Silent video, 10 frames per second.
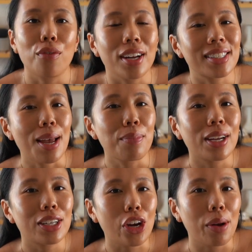For example,
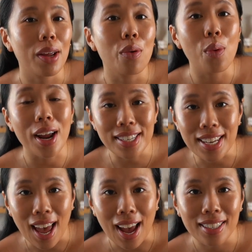He showed me when
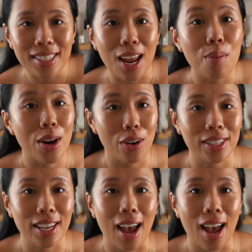to act and when not to